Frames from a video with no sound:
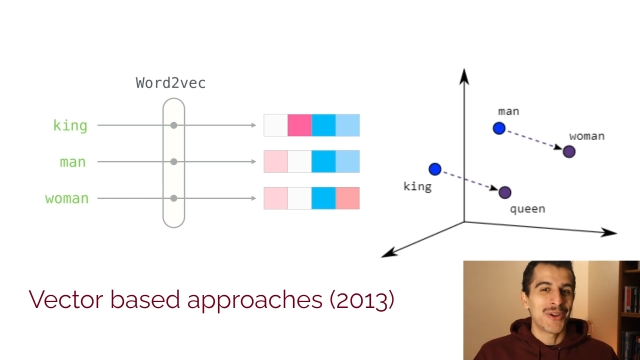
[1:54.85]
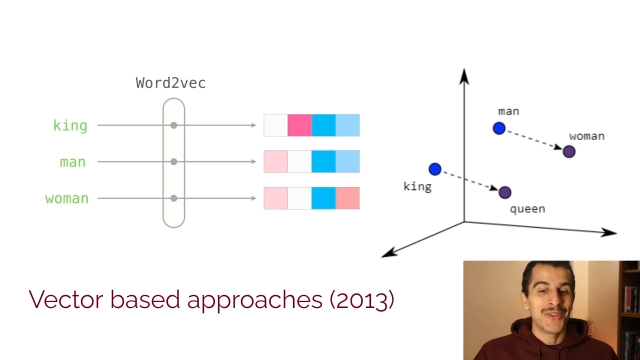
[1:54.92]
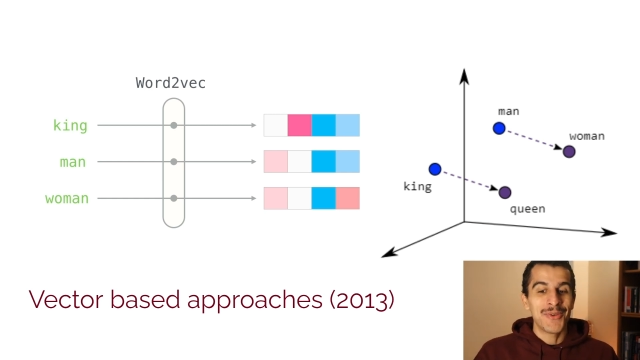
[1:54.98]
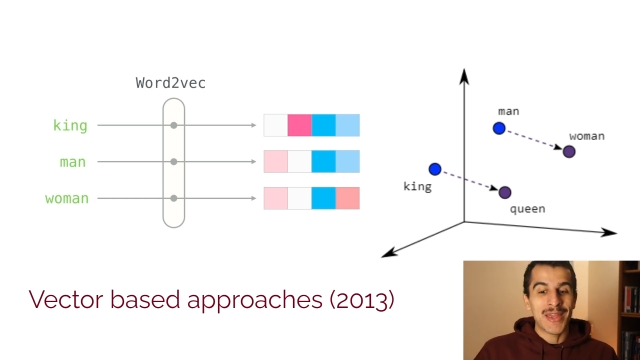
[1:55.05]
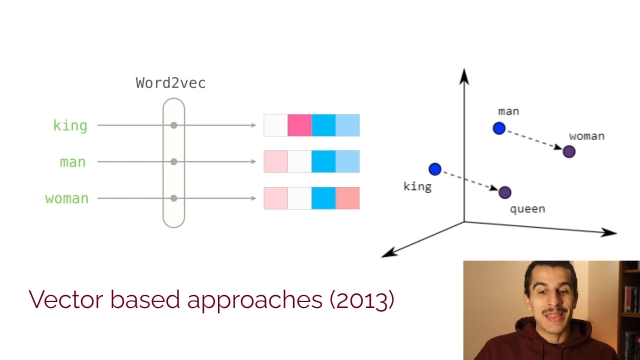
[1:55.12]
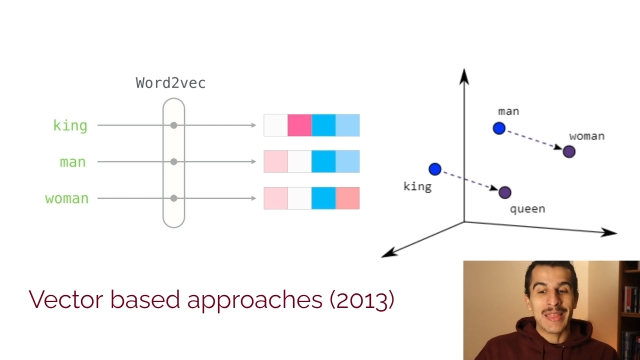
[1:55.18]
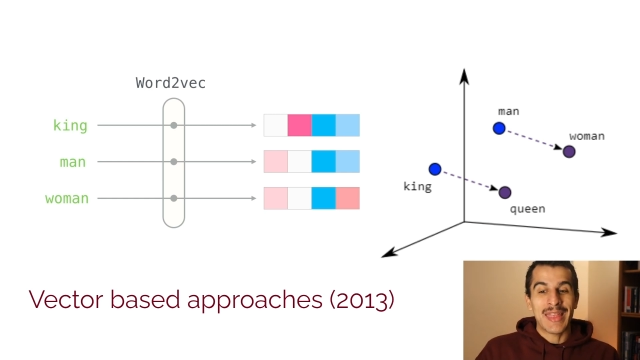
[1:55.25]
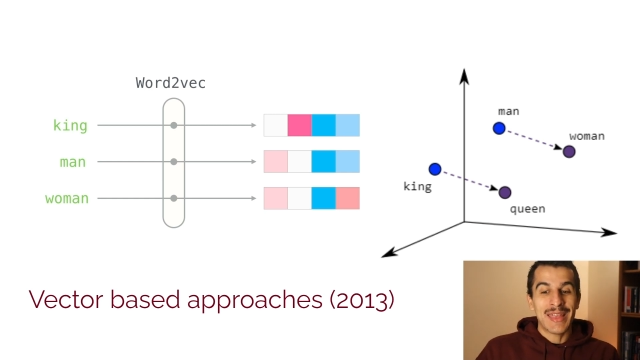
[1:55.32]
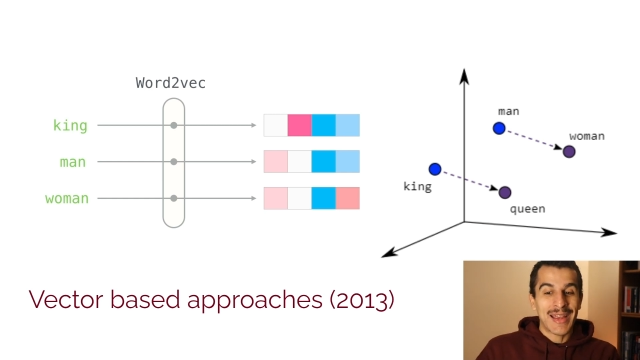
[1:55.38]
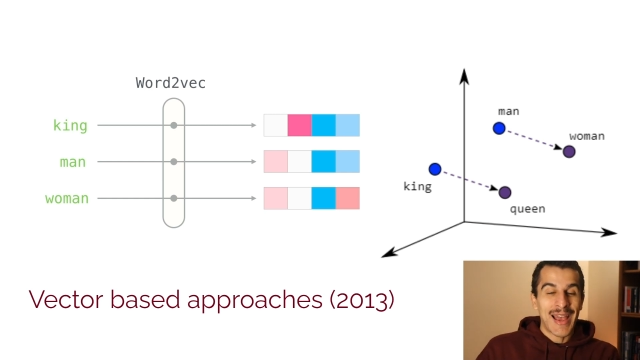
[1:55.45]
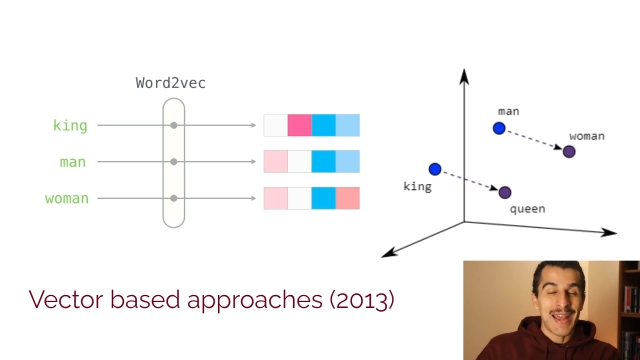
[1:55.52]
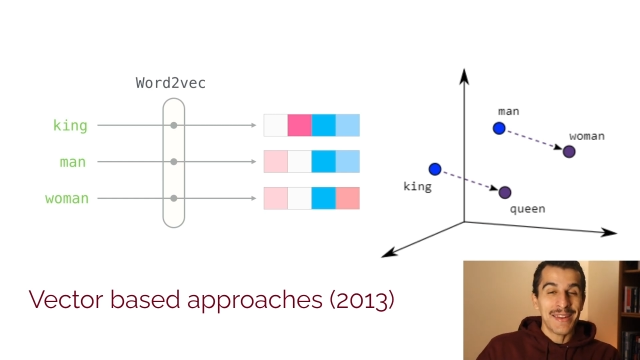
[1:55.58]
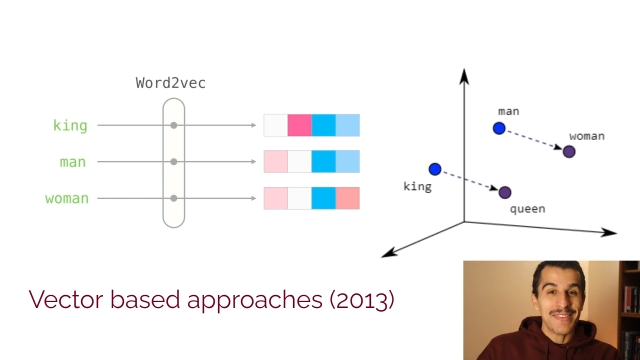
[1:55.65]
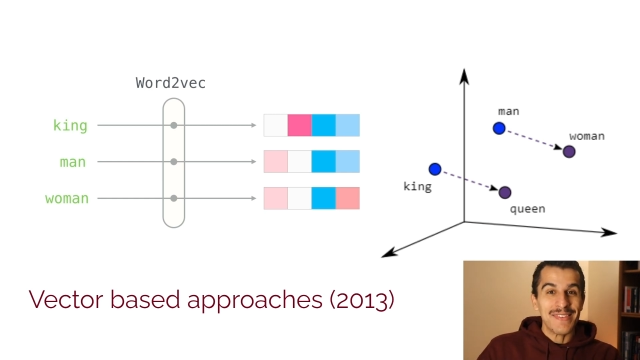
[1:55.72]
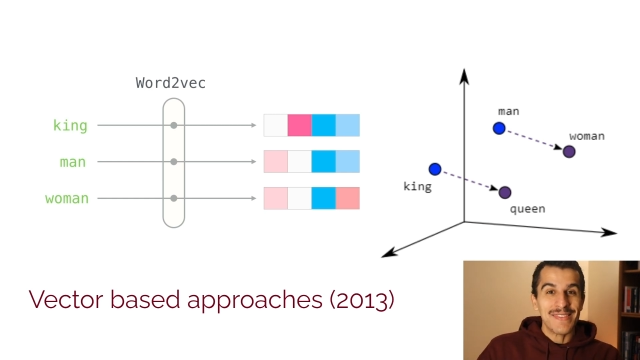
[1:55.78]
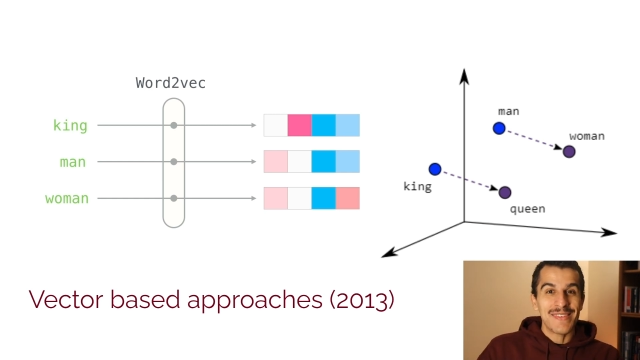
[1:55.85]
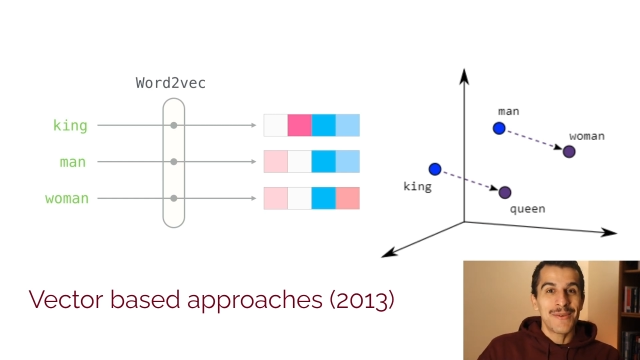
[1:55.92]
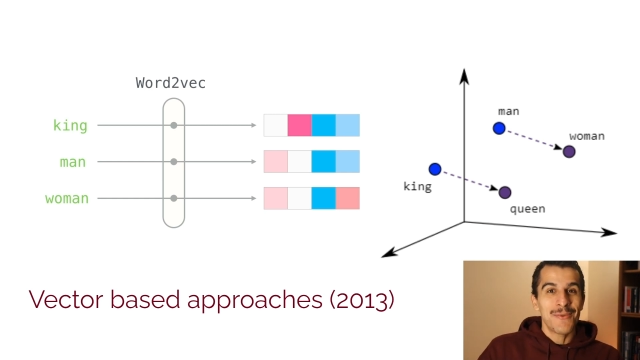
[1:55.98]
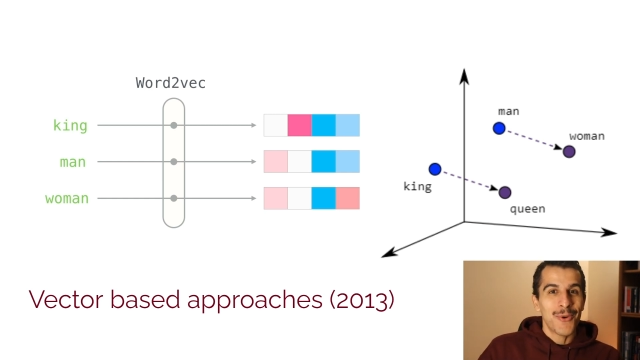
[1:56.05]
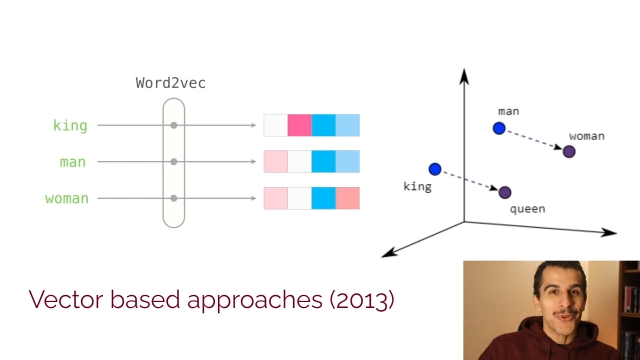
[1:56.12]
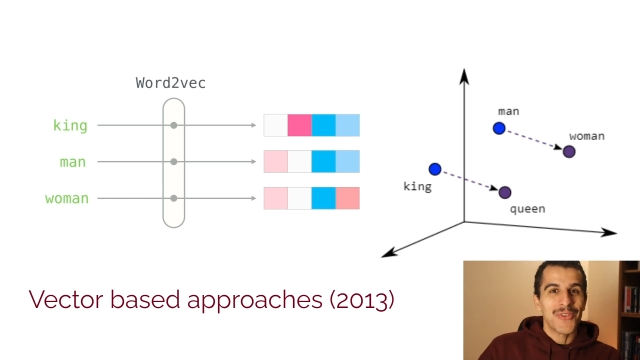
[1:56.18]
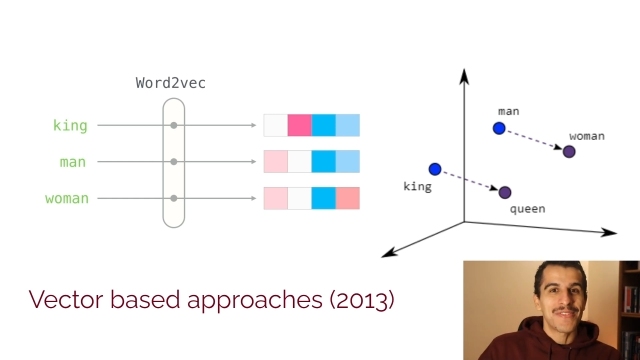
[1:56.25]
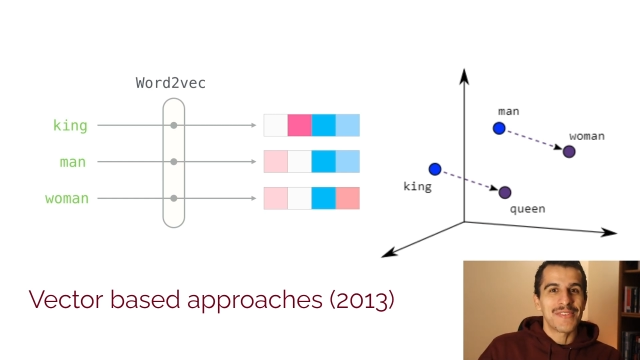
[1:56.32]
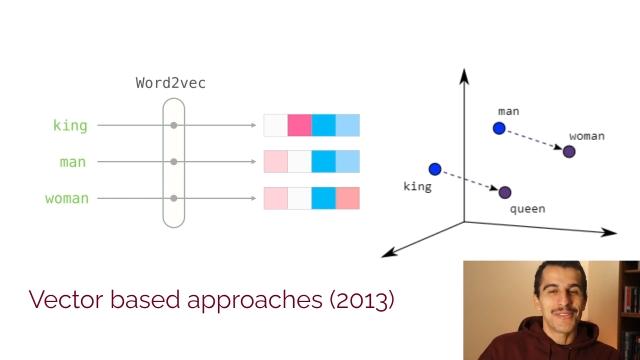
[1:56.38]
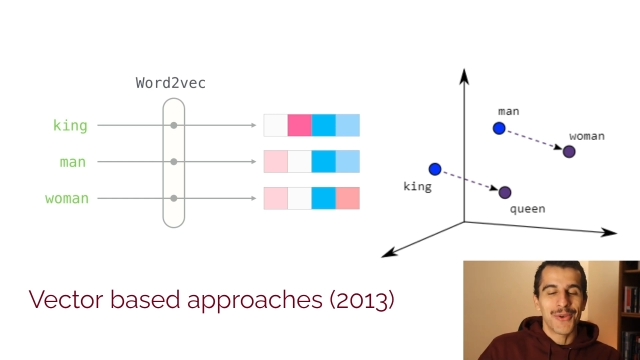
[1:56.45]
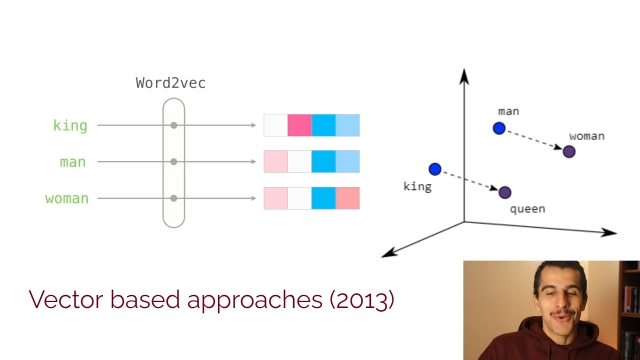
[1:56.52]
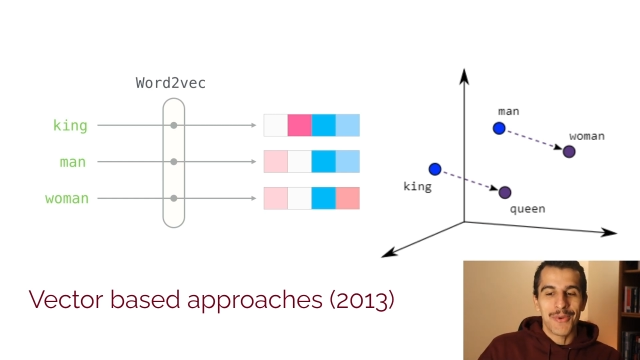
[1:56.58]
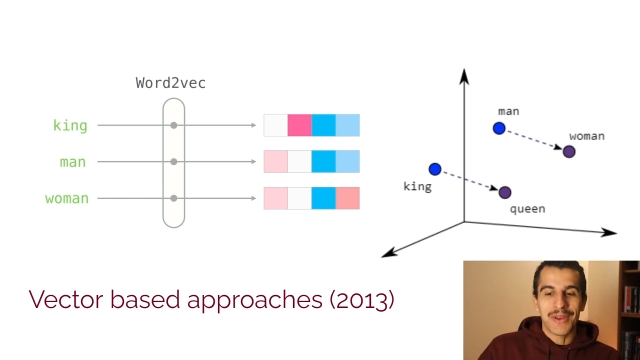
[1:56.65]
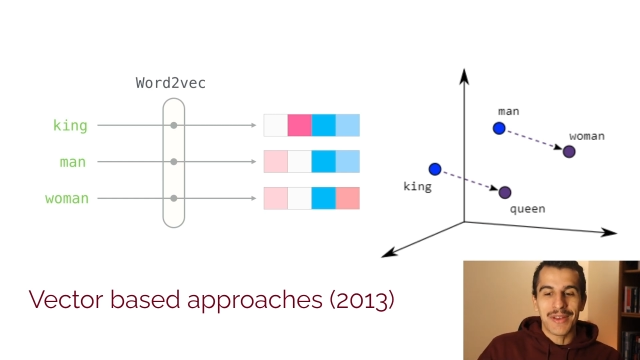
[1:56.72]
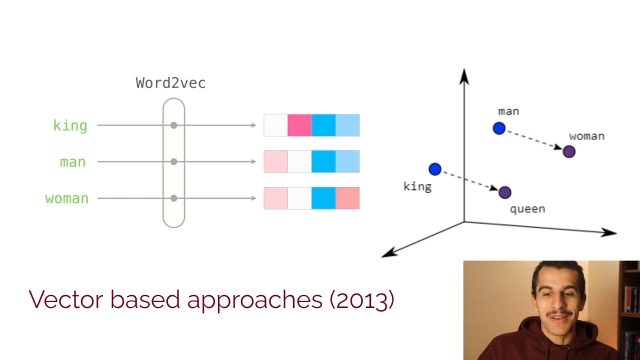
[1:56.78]
you can kind of see where this is
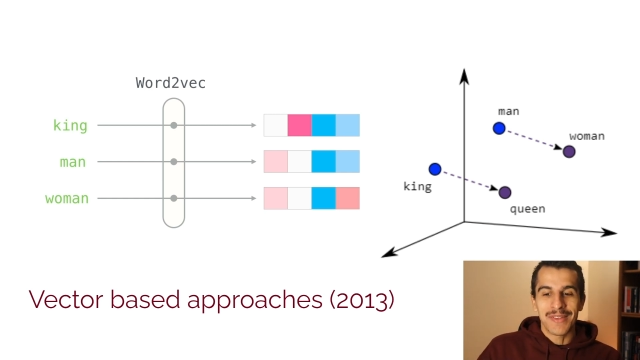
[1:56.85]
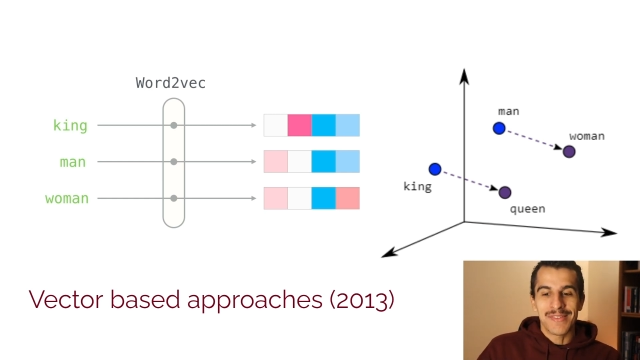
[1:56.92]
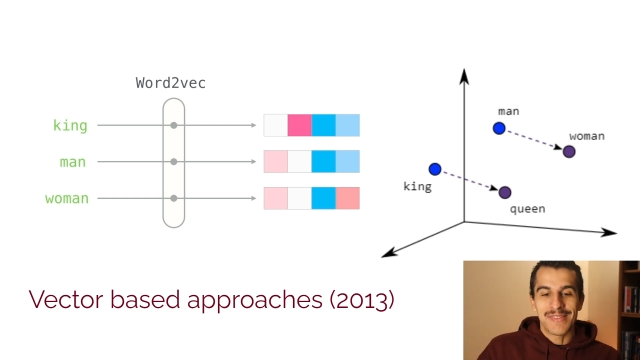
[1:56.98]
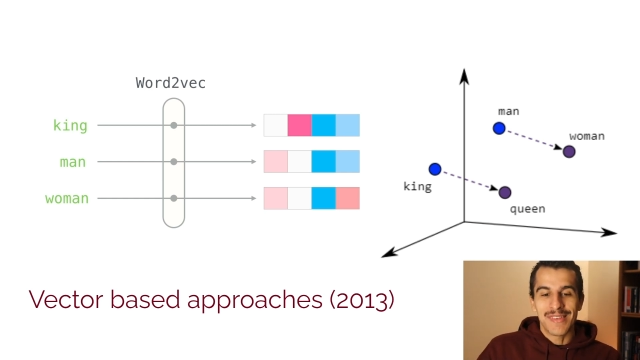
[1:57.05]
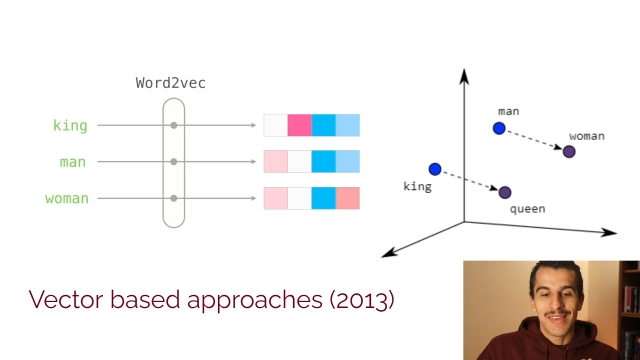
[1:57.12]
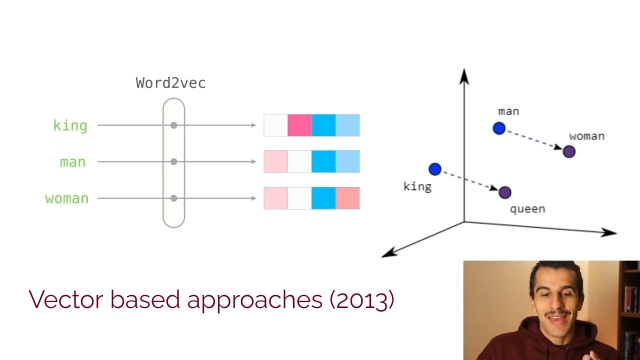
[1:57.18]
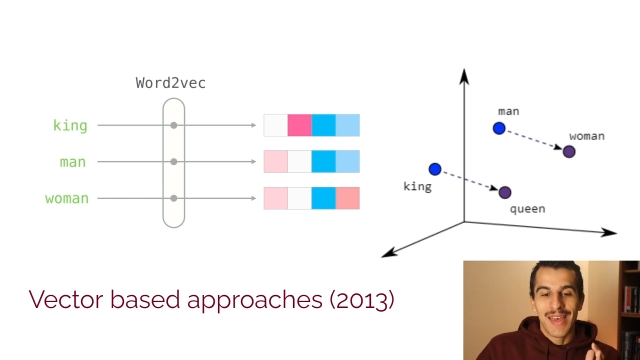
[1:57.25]
going, because